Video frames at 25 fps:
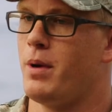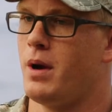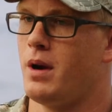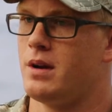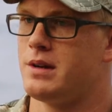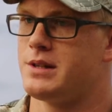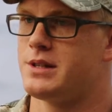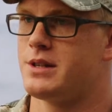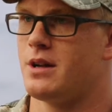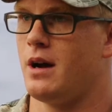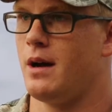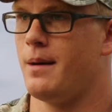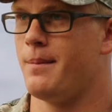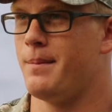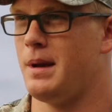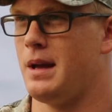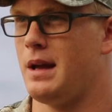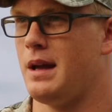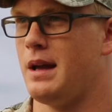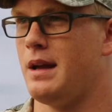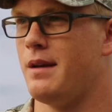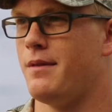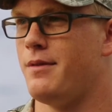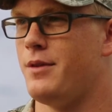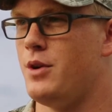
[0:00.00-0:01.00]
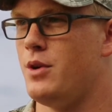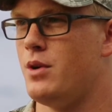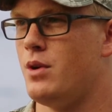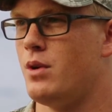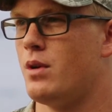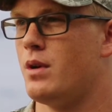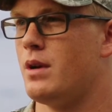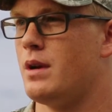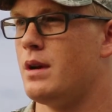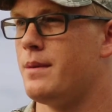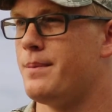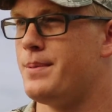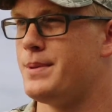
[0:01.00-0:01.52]
parents taught me if
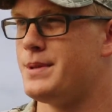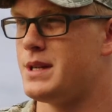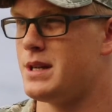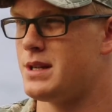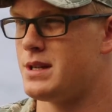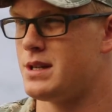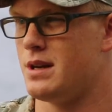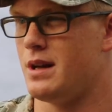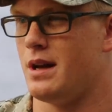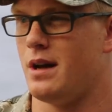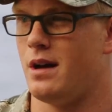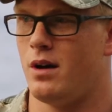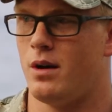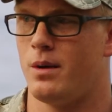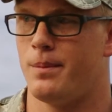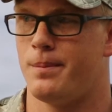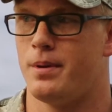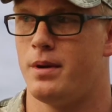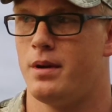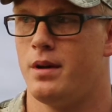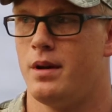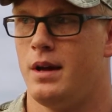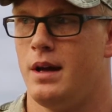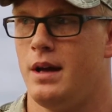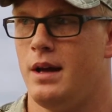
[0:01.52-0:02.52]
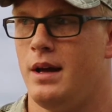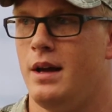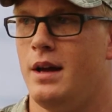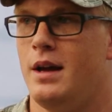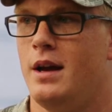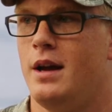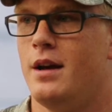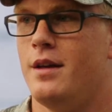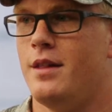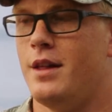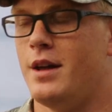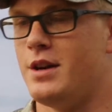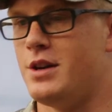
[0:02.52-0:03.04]
you're in a position to help,
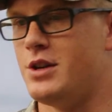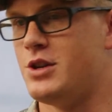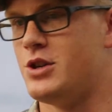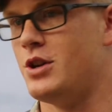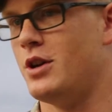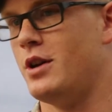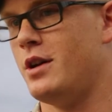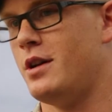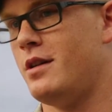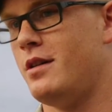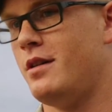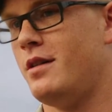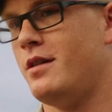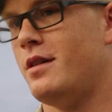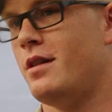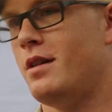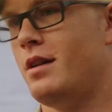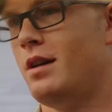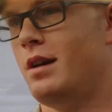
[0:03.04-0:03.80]
then you should.